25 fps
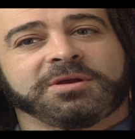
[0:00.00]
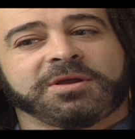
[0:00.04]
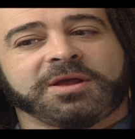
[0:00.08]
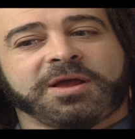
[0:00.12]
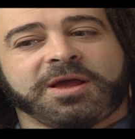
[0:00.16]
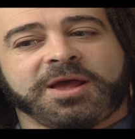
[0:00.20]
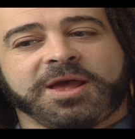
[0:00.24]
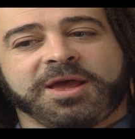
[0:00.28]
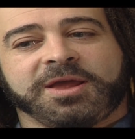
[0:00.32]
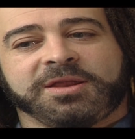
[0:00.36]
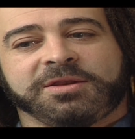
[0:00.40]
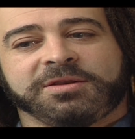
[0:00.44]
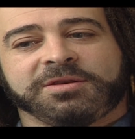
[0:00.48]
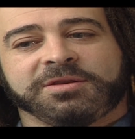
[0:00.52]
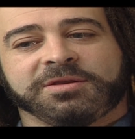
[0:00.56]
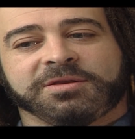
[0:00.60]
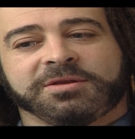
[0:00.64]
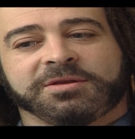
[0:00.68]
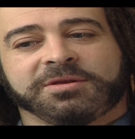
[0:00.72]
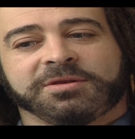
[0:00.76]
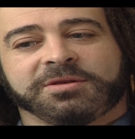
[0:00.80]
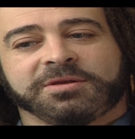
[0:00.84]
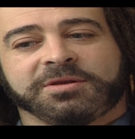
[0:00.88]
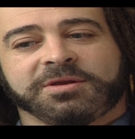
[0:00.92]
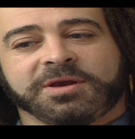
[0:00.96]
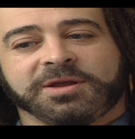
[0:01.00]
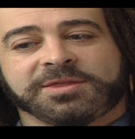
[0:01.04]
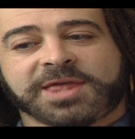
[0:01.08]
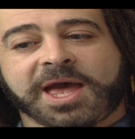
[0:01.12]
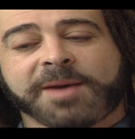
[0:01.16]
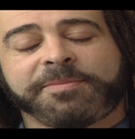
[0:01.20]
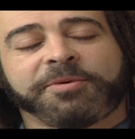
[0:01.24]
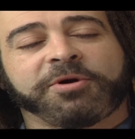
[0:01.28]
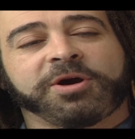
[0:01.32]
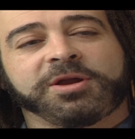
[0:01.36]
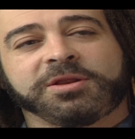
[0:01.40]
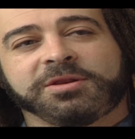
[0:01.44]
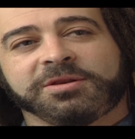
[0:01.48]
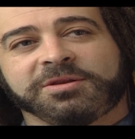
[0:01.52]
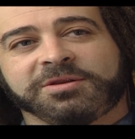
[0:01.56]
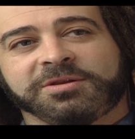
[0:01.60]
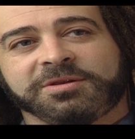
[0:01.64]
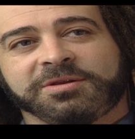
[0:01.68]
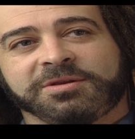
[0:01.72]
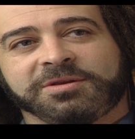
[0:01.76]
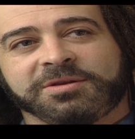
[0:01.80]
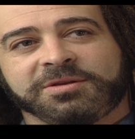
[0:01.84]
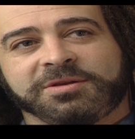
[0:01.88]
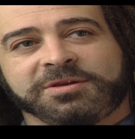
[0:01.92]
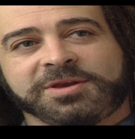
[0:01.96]
and at that point,
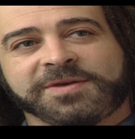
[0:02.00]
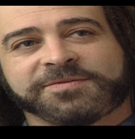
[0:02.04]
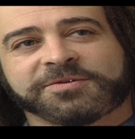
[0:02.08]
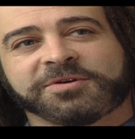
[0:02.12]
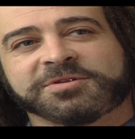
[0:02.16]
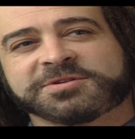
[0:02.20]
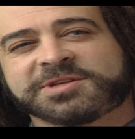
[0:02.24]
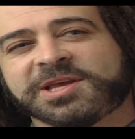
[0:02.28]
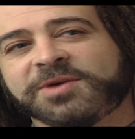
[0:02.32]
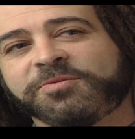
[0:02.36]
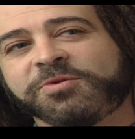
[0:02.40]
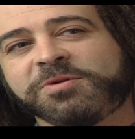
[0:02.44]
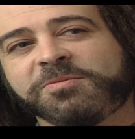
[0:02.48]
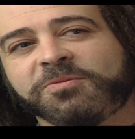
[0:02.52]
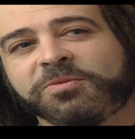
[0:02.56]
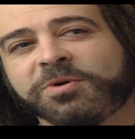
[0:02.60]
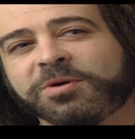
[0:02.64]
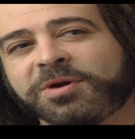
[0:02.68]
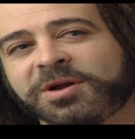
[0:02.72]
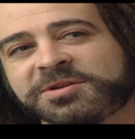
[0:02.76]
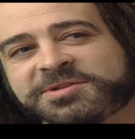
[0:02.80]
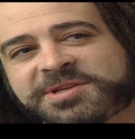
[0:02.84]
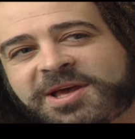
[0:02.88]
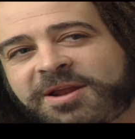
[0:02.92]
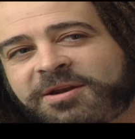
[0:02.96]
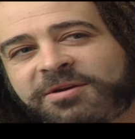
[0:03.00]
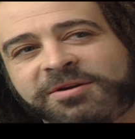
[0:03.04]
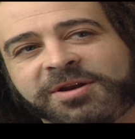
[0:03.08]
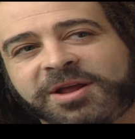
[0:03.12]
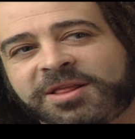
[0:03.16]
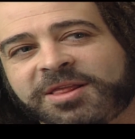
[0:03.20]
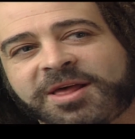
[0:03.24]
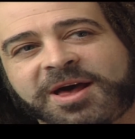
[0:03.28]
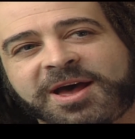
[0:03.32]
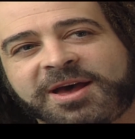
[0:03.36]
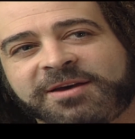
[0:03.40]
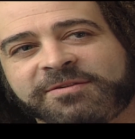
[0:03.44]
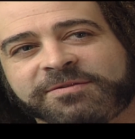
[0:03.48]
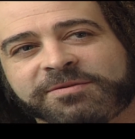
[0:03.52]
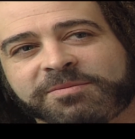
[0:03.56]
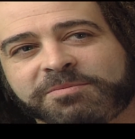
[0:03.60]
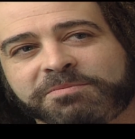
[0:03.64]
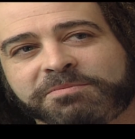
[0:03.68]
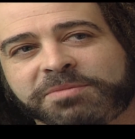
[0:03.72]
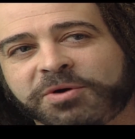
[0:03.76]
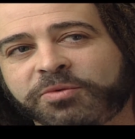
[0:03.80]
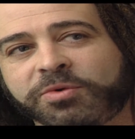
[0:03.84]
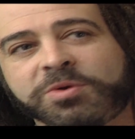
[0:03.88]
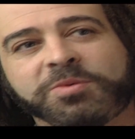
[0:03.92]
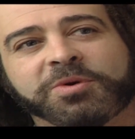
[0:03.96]
you have to understand, we were on Saturday Night Live,
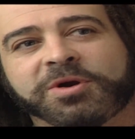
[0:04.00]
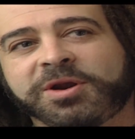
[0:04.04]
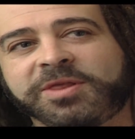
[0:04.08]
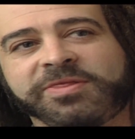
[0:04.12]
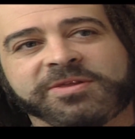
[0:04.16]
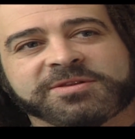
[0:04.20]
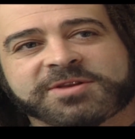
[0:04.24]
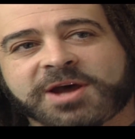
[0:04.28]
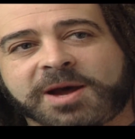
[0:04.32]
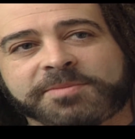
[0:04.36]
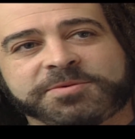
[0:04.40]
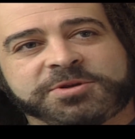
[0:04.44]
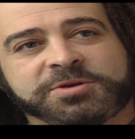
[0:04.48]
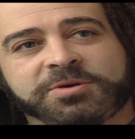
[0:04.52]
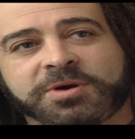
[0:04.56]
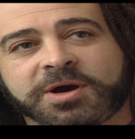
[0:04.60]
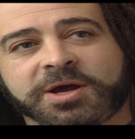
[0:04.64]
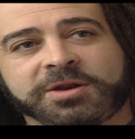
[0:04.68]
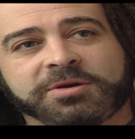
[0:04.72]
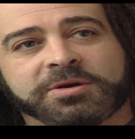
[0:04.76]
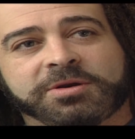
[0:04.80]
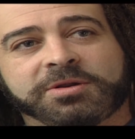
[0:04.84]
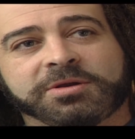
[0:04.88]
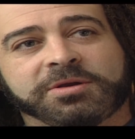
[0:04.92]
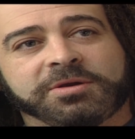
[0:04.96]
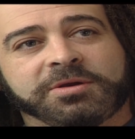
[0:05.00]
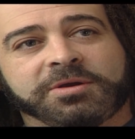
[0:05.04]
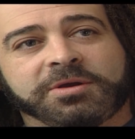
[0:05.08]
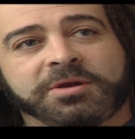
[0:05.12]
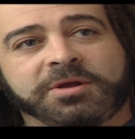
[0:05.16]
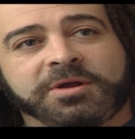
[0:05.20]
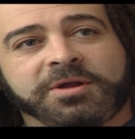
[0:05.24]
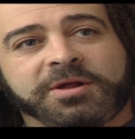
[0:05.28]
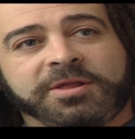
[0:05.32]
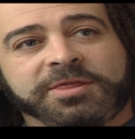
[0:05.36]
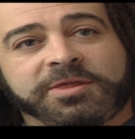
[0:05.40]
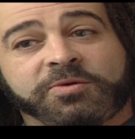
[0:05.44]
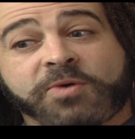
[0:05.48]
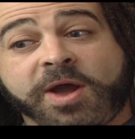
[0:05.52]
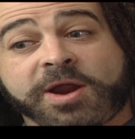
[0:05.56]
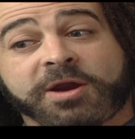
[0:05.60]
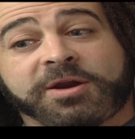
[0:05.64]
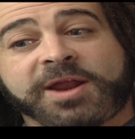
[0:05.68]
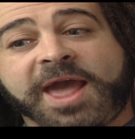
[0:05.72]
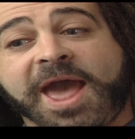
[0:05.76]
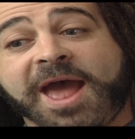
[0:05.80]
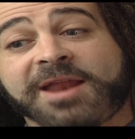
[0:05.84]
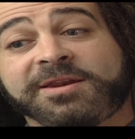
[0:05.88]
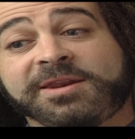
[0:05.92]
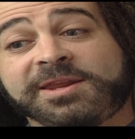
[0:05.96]
but we weren't in the top 200. The
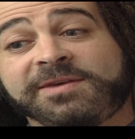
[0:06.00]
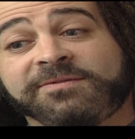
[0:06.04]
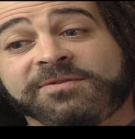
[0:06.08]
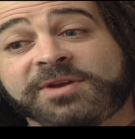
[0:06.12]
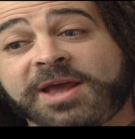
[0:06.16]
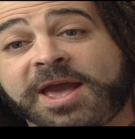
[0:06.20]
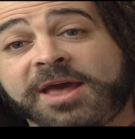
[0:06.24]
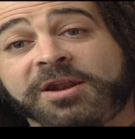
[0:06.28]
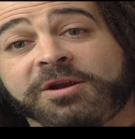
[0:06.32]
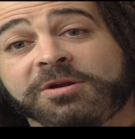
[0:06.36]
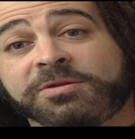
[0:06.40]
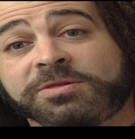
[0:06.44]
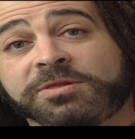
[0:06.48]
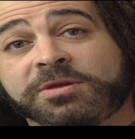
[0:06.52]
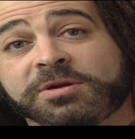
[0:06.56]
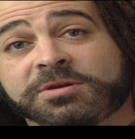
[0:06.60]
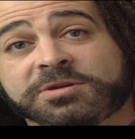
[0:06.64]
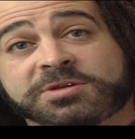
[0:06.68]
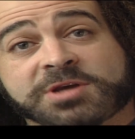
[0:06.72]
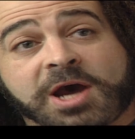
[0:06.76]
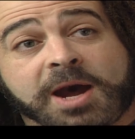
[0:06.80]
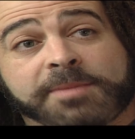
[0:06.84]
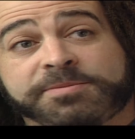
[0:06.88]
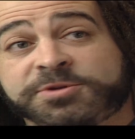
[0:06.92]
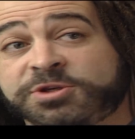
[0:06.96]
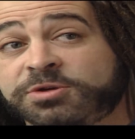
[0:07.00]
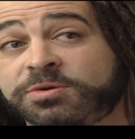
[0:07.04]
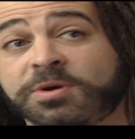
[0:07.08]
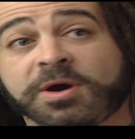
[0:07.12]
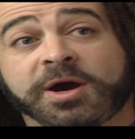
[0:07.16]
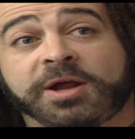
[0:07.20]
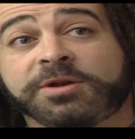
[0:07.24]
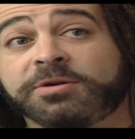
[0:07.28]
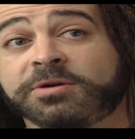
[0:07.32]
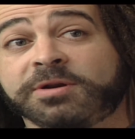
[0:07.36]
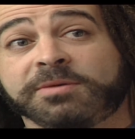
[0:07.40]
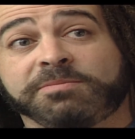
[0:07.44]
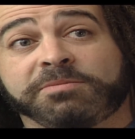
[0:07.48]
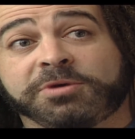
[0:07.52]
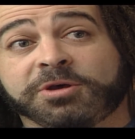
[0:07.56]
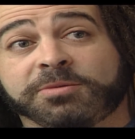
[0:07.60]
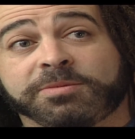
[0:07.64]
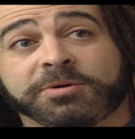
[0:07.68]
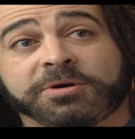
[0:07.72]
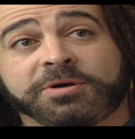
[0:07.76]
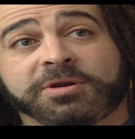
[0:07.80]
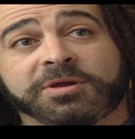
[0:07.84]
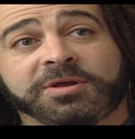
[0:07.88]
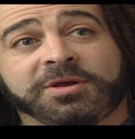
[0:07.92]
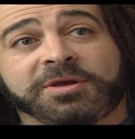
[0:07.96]
record hadn't even entered the top 200 in
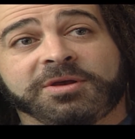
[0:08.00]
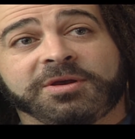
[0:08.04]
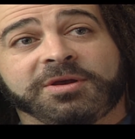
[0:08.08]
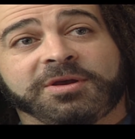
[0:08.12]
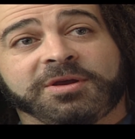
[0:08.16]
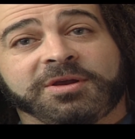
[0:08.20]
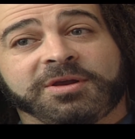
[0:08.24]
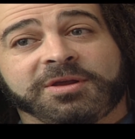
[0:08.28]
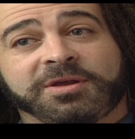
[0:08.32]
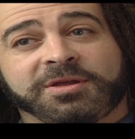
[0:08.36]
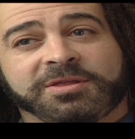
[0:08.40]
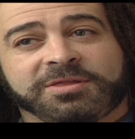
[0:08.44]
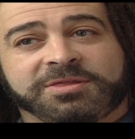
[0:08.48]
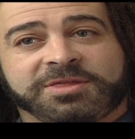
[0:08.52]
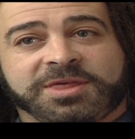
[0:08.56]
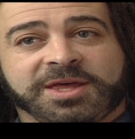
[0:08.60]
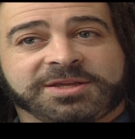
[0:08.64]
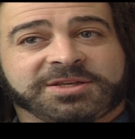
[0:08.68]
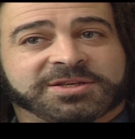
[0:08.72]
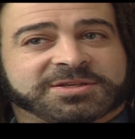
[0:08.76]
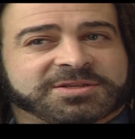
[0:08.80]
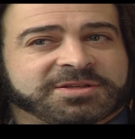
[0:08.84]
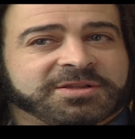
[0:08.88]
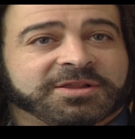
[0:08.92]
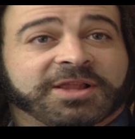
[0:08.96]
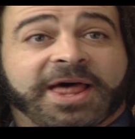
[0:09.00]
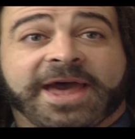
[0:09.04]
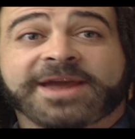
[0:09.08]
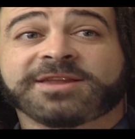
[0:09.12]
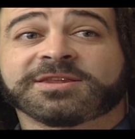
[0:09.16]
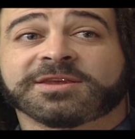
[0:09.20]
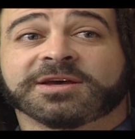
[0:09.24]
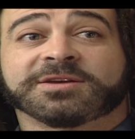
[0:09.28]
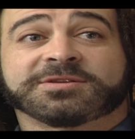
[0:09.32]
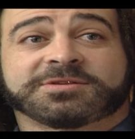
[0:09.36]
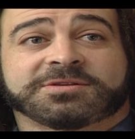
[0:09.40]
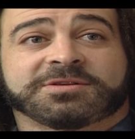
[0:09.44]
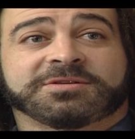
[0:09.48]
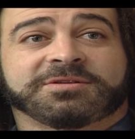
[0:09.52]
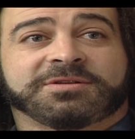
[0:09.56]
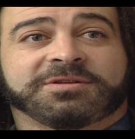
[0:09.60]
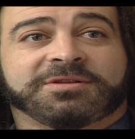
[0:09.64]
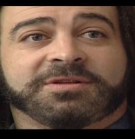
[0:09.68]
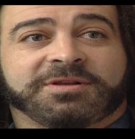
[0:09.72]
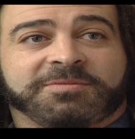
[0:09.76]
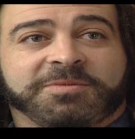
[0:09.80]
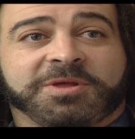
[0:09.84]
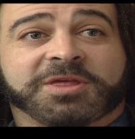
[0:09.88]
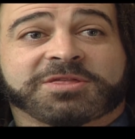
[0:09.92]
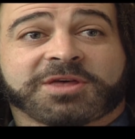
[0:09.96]
Billboard. They just liked us.
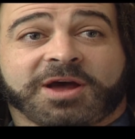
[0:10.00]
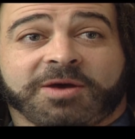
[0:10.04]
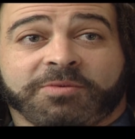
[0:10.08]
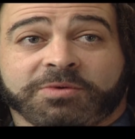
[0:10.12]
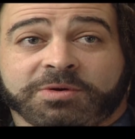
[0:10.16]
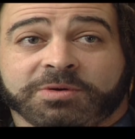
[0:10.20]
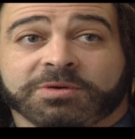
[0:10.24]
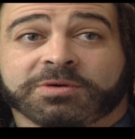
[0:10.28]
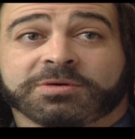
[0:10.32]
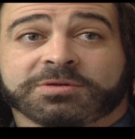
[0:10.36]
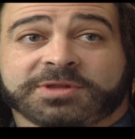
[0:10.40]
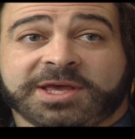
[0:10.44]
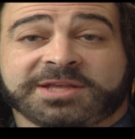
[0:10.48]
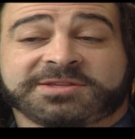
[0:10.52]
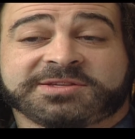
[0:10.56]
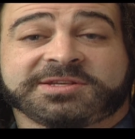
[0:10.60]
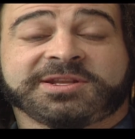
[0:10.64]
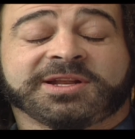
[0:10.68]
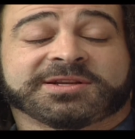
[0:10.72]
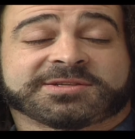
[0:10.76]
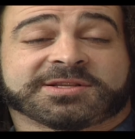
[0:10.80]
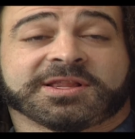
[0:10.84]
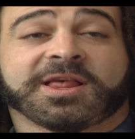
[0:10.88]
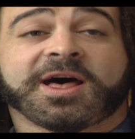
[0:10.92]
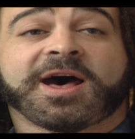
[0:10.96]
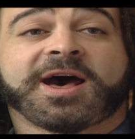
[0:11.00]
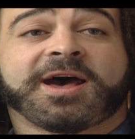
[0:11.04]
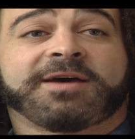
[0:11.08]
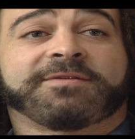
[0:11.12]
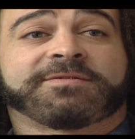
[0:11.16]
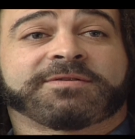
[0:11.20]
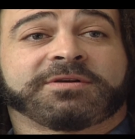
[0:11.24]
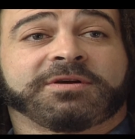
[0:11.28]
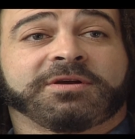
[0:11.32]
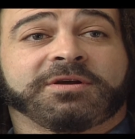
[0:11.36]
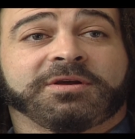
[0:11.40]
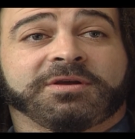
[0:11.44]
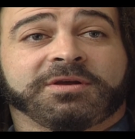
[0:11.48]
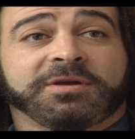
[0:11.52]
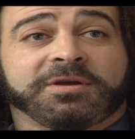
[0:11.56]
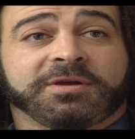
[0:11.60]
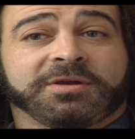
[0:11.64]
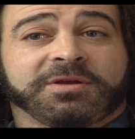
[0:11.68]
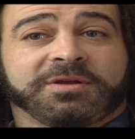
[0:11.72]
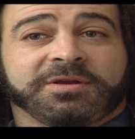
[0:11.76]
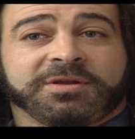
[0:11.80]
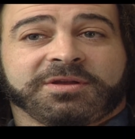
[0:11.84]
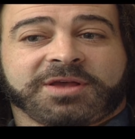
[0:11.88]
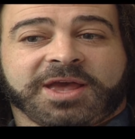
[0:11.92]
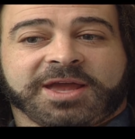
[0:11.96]
I mean, they'd seen us live.
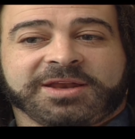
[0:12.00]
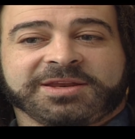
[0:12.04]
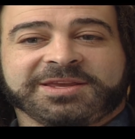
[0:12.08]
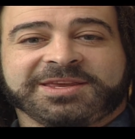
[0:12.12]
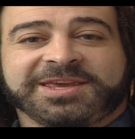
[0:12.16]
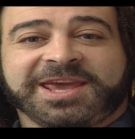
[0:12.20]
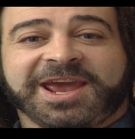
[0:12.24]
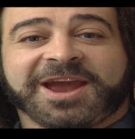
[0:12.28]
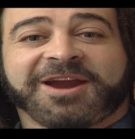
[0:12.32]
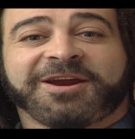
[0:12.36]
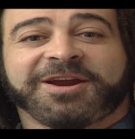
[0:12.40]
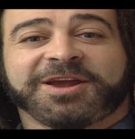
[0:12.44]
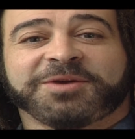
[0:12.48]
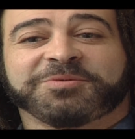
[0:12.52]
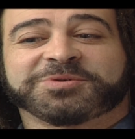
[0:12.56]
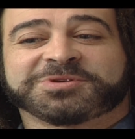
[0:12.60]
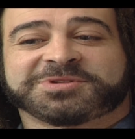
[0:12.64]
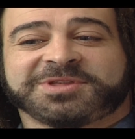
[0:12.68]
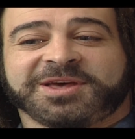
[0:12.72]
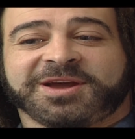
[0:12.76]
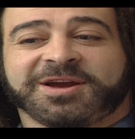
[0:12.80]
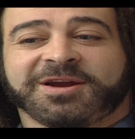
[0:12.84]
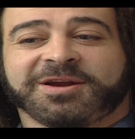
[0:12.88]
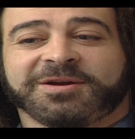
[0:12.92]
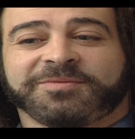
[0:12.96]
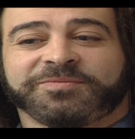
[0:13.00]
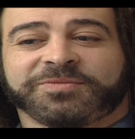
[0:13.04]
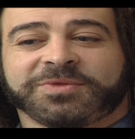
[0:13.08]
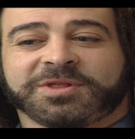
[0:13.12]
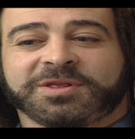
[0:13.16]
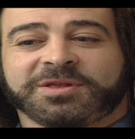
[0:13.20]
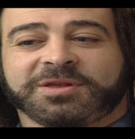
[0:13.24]
And Gary was there,